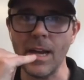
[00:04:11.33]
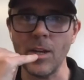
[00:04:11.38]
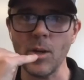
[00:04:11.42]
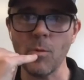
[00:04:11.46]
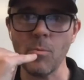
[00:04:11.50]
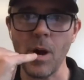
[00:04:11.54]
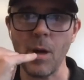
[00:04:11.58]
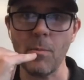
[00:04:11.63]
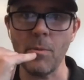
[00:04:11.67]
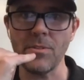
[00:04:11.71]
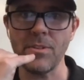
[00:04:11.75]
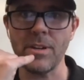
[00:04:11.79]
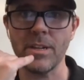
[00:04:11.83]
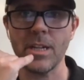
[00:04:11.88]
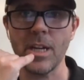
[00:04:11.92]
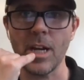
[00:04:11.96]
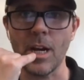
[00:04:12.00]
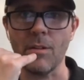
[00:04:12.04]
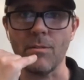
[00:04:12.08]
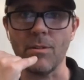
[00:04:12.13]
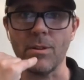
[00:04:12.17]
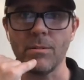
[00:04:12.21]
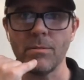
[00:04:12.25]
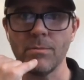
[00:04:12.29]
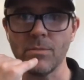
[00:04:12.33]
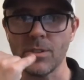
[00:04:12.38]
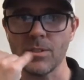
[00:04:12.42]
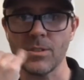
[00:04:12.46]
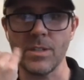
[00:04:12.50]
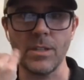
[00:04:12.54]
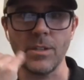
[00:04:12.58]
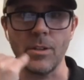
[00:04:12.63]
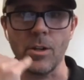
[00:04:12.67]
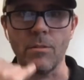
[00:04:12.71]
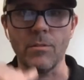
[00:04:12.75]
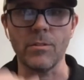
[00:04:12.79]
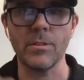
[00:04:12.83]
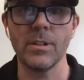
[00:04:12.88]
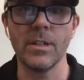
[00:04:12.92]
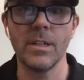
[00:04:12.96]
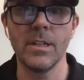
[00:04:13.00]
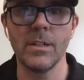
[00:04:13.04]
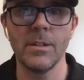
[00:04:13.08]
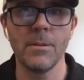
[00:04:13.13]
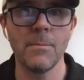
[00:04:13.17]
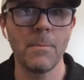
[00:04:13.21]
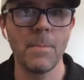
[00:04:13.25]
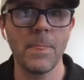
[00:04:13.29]
Yeah, no problem. I'll take care of it. Just send it
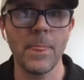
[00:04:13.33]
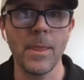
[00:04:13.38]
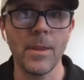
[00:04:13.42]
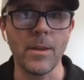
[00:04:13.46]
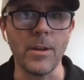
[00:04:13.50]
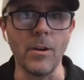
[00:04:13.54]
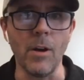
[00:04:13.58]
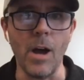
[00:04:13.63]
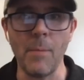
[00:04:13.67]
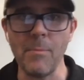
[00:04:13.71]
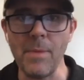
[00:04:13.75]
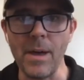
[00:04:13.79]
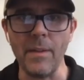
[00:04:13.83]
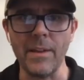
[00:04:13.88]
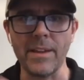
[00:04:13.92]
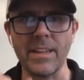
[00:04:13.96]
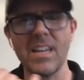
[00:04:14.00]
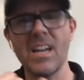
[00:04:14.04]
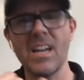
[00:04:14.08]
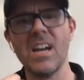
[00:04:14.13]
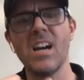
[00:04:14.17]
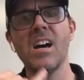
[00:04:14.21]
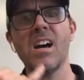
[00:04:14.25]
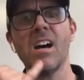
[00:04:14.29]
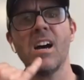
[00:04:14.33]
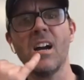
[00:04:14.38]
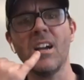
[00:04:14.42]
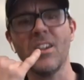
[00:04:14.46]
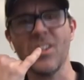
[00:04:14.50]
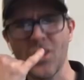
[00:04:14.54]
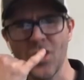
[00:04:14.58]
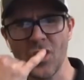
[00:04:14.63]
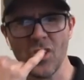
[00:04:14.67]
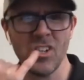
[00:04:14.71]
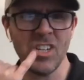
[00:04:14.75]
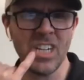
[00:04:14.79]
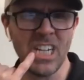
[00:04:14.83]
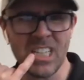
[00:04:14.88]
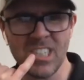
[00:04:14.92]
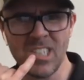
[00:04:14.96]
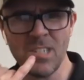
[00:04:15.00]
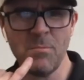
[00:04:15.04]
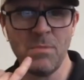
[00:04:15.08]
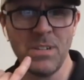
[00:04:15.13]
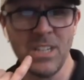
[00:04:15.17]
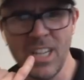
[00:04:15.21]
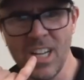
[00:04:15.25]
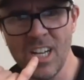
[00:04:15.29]
over. You know, I'm not like, ah, right. sure you
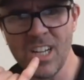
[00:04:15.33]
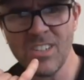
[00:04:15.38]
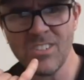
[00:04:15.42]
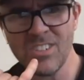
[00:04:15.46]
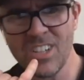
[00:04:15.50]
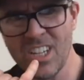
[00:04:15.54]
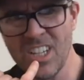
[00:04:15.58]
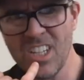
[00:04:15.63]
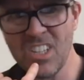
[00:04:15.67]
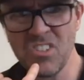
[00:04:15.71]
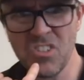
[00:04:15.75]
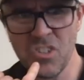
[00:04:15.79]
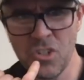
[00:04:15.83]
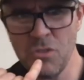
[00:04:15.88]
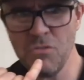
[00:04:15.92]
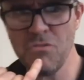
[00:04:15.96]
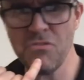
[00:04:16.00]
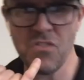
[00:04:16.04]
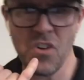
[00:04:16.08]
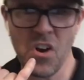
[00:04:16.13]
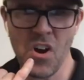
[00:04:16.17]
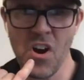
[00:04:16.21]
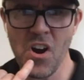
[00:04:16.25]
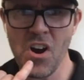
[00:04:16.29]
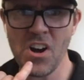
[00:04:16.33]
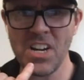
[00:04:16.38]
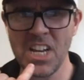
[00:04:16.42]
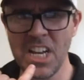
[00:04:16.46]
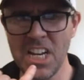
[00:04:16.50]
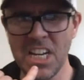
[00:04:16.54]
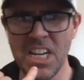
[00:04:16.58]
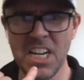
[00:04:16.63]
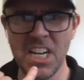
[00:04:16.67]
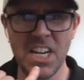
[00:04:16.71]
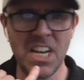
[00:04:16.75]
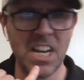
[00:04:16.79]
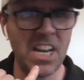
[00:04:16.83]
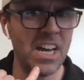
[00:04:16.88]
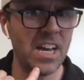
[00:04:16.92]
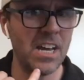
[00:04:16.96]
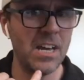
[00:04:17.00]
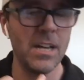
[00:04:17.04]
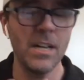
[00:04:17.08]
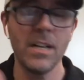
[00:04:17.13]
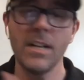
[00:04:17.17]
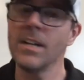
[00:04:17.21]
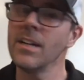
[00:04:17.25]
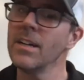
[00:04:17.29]
got somebody else. That's too far. No, no, no,
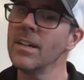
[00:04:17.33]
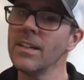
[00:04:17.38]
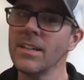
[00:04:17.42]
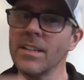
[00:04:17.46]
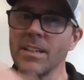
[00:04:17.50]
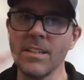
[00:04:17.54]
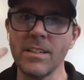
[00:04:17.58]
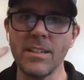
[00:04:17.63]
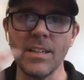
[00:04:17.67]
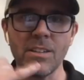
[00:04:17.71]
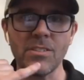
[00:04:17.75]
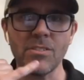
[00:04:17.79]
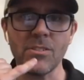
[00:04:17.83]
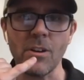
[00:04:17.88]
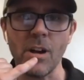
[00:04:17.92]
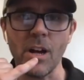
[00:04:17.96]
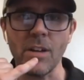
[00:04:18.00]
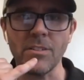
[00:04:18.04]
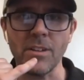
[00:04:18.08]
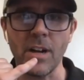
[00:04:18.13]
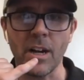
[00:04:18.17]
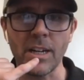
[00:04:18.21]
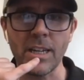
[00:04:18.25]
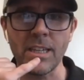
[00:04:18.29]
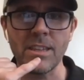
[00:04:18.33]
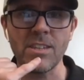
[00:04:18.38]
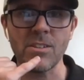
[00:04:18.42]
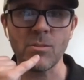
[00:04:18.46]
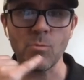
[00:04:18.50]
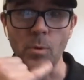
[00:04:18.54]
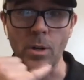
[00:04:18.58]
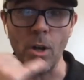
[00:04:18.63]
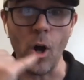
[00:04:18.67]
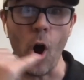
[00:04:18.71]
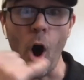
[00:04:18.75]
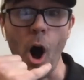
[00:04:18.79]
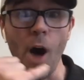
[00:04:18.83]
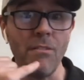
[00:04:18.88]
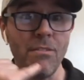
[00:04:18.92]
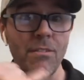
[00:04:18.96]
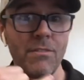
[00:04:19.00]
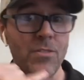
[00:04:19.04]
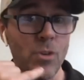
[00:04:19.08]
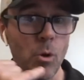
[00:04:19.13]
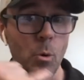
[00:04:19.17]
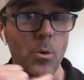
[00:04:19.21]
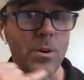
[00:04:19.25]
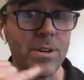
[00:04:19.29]
no. Yes, sir. I'll, I'll get this one
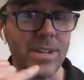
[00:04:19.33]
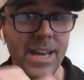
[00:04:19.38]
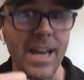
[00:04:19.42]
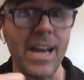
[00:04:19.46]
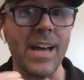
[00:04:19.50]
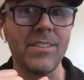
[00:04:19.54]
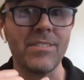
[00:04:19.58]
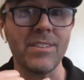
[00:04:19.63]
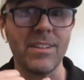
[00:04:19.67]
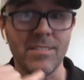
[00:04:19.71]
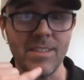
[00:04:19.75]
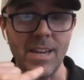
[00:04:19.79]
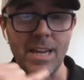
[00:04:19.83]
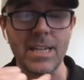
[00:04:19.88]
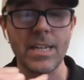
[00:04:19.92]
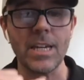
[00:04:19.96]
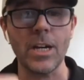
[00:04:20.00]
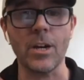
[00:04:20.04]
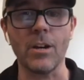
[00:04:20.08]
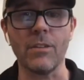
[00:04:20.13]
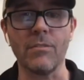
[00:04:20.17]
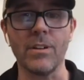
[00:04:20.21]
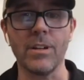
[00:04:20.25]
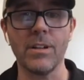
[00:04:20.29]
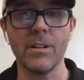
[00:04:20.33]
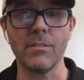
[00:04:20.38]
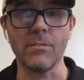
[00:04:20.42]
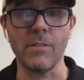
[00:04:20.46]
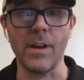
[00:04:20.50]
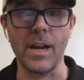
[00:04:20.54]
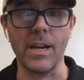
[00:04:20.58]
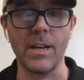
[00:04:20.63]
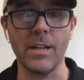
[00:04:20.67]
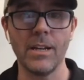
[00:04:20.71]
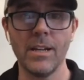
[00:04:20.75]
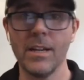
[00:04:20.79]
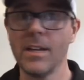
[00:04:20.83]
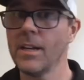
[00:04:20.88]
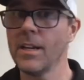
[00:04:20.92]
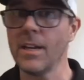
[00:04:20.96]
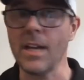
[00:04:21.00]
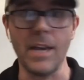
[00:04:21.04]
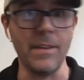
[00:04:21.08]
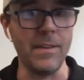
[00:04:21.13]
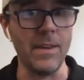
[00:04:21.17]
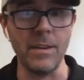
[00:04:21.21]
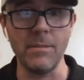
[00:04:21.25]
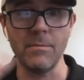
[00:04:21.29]
off of your desk and take care of it. Right
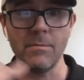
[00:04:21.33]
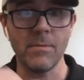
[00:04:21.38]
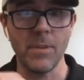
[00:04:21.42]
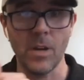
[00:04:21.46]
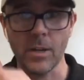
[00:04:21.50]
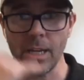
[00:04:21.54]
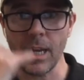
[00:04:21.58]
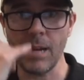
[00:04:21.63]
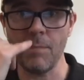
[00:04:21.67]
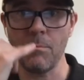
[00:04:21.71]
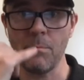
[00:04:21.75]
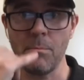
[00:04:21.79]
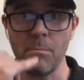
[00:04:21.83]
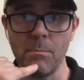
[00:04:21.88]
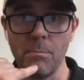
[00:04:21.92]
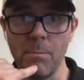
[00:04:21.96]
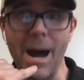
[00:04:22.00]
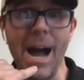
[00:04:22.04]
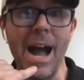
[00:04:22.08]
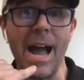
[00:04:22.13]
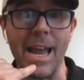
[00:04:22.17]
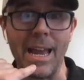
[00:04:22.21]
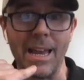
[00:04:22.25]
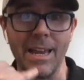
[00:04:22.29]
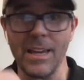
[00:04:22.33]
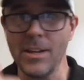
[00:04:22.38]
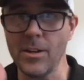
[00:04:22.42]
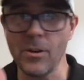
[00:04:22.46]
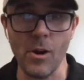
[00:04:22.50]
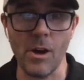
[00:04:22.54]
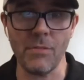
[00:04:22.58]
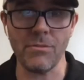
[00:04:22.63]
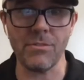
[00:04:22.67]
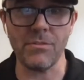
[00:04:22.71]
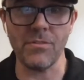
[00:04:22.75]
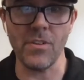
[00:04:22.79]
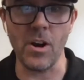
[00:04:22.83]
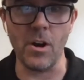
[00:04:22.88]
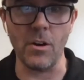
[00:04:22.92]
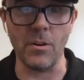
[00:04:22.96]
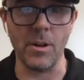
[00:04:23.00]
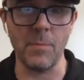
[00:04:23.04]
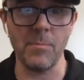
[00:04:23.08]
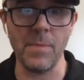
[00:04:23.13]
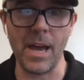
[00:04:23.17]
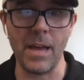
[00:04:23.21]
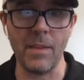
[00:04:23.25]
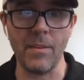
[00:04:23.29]
and then okay, right. bye, and you're off the
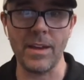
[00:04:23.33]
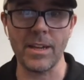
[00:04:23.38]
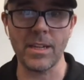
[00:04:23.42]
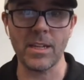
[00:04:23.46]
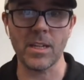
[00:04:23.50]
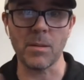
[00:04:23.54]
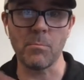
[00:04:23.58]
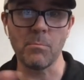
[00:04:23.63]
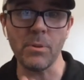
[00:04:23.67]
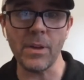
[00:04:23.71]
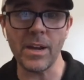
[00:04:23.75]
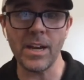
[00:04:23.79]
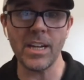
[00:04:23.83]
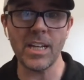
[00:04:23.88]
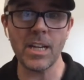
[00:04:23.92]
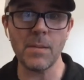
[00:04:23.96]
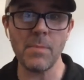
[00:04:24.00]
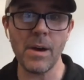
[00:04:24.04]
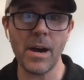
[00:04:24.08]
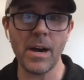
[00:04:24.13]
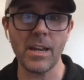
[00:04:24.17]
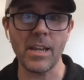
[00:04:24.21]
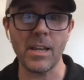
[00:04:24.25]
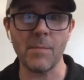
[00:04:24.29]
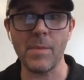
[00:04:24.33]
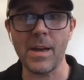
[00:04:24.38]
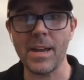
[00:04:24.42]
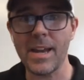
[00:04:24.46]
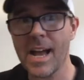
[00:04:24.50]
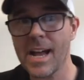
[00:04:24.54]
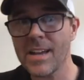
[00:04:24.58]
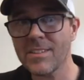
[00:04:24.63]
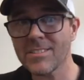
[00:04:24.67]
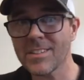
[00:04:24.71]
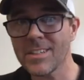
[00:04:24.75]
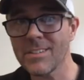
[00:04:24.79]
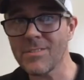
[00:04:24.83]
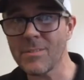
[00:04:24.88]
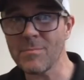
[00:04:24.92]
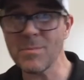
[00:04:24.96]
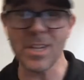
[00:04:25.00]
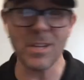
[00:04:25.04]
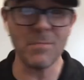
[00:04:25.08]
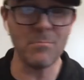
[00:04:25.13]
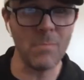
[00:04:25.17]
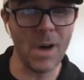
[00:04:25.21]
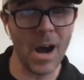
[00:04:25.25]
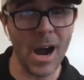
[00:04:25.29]
phone. I'm not like complaining about it. I'm not asking if
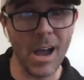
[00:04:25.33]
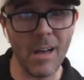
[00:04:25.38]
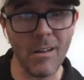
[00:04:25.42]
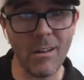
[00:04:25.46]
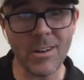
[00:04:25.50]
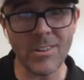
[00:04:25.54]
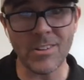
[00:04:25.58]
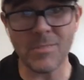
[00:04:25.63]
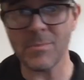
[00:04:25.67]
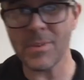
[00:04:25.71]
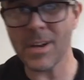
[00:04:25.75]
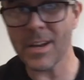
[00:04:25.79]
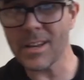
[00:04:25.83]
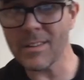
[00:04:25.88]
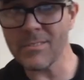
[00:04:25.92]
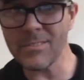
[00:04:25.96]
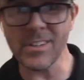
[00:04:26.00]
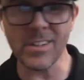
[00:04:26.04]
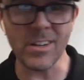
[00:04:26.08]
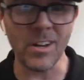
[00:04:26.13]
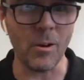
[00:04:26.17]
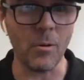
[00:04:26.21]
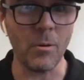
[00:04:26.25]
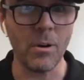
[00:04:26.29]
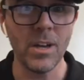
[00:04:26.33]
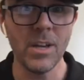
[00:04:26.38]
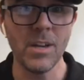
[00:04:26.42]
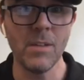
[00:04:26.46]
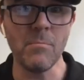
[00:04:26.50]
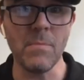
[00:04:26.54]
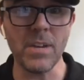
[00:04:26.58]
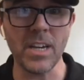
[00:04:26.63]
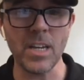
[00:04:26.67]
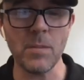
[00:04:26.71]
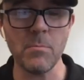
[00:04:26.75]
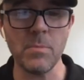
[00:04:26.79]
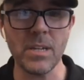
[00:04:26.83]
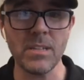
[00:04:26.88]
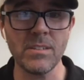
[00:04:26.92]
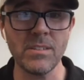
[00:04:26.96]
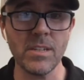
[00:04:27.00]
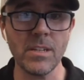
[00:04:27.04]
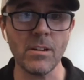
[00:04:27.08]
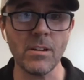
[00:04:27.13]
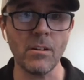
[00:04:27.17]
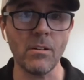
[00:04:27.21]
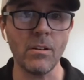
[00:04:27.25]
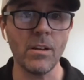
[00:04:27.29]
I'm getting mileage. I'm not you know making a
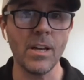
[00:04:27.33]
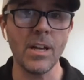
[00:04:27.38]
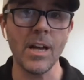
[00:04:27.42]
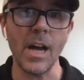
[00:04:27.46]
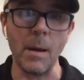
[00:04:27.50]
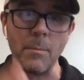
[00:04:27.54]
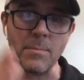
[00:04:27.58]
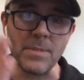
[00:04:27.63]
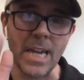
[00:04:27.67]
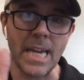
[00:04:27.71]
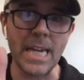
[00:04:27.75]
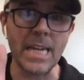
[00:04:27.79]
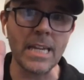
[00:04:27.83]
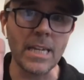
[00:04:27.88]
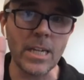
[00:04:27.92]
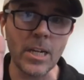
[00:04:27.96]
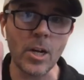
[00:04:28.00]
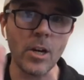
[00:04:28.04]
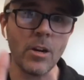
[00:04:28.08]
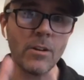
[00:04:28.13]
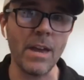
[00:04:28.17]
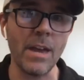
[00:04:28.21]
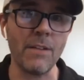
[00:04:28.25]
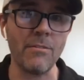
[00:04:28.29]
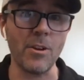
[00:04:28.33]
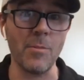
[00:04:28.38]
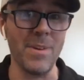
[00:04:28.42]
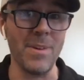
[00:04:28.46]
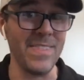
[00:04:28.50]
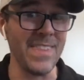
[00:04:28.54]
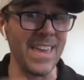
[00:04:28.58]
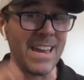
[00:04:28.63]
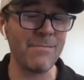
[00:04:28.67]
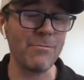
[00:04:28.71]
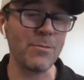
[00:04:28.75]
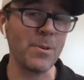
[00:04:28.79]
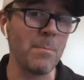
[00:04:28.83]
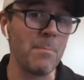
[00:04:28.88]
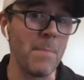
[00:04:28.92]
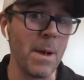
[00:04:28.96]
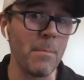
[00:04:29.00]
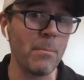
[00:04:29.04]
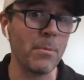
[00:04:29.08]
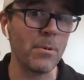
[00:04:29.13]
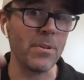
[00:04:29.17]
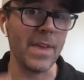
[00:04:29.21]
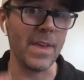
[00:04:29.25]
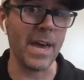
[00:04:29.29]
big deal. I'm taking care of that for them, and they
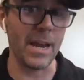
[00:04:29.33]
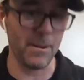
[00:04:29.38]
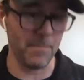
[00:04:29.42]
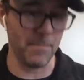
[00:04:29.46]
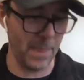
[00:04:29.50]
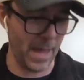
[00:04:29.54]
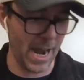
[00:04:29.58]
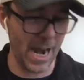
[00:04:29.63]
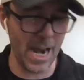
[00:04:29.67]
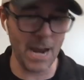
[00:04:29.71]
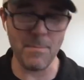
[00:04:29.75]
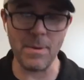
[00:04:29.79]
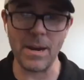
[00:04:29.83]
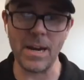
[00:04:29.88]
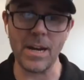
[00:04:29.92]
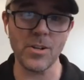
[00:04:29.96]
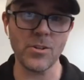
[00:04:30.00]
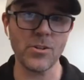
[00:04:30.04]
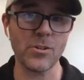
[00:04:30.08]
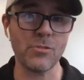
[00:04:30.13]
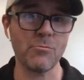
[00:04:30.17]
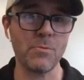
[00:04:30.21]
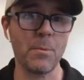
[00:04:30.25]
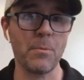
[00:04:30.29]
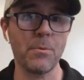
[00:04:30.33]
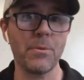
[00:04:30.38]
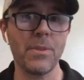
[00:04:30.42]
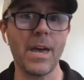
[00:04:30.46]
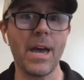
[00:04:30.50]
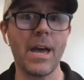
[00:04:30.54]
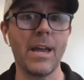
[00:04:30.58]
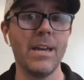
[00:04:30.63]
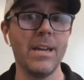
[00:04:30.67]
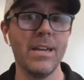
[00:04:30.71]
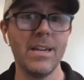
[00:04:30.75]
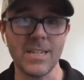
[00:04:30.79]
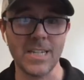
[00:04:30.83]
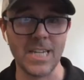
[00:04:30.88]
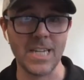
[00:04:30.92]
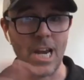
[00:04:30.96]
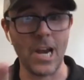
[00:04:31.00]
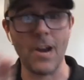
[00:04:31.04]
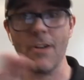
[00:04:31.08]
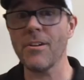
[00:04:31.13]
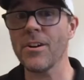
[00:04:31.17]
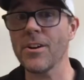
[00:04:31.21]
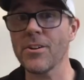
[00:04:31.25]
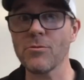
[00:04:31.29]
remember that. I managers remember that.
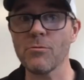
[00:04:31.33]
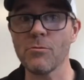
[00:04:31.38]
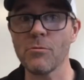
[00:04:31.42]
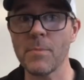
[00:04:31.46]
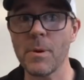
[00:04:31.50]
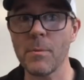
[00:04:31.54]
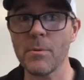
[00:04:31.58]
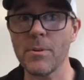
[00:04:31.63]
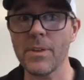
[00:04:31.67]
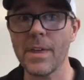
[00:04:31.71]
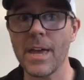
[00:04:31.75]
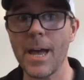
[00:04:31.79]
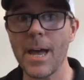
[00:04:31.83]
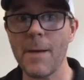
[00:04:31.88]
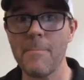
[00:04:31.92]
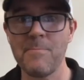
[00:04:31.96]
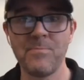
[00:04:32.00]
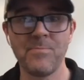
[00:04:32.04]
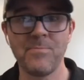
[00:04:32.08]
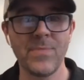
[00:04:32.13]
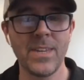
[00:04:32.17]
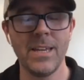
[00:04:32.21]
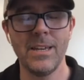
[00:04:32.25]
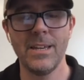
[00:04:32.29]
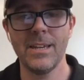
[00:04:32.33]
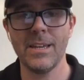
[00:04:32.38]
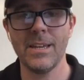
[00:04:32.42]
Carriers will remember that,